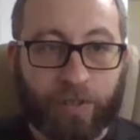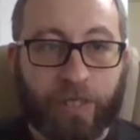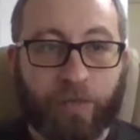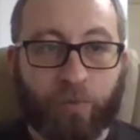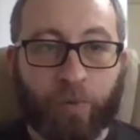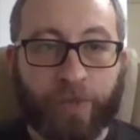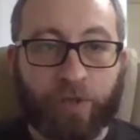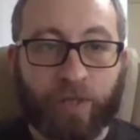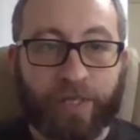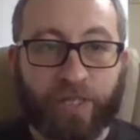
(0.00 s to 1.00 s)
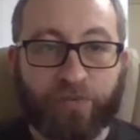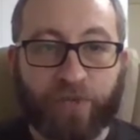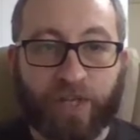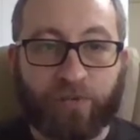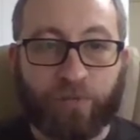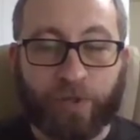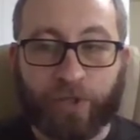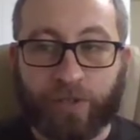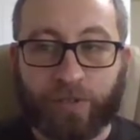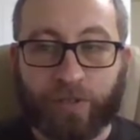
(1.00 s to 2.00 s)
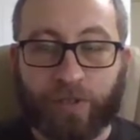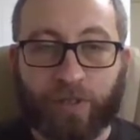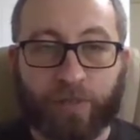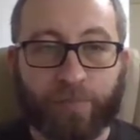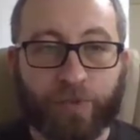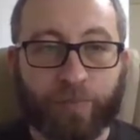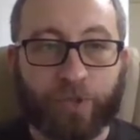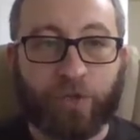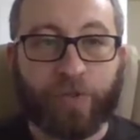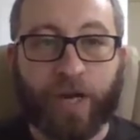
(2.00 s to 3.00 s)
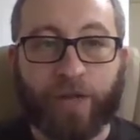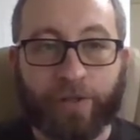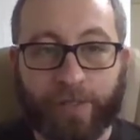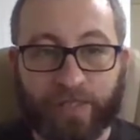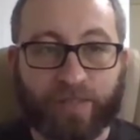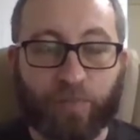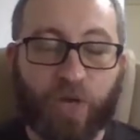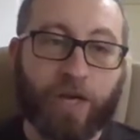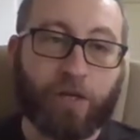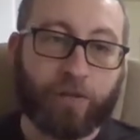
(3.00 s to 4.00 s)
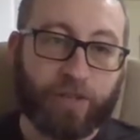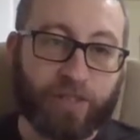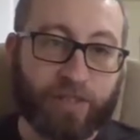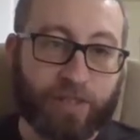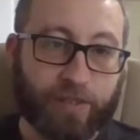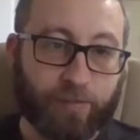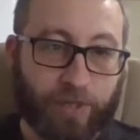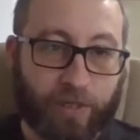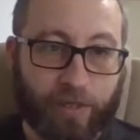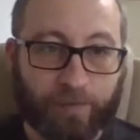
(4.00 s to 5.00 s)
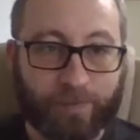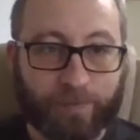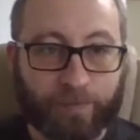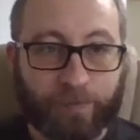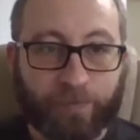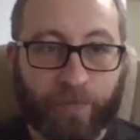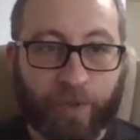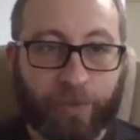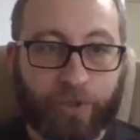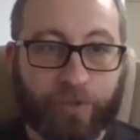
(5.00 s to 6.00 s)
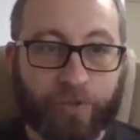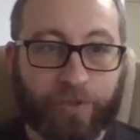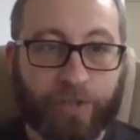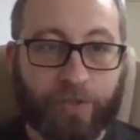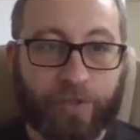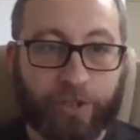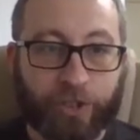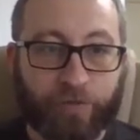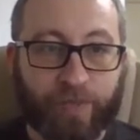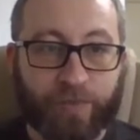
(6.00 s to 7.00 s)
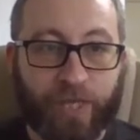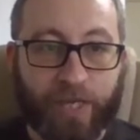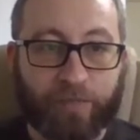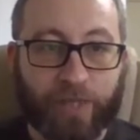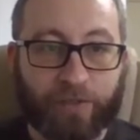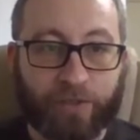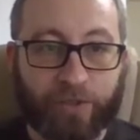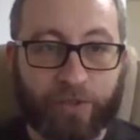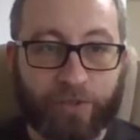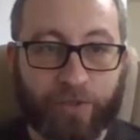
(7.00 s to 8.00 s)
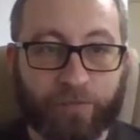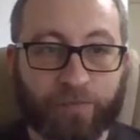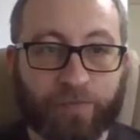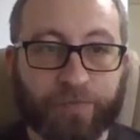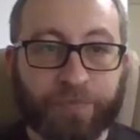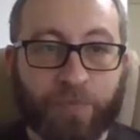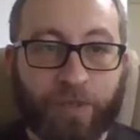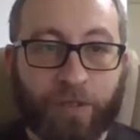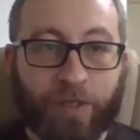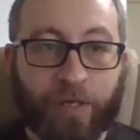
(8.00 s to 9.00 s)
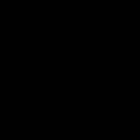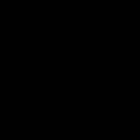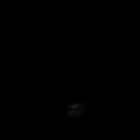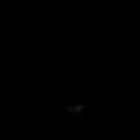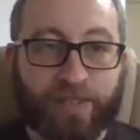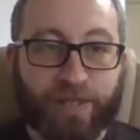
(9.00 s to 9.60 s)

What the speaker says: in what we call an if-def, which is some code that either gets compiled or doesn't get compiled. But you'll see this stream CAN messages, and if that's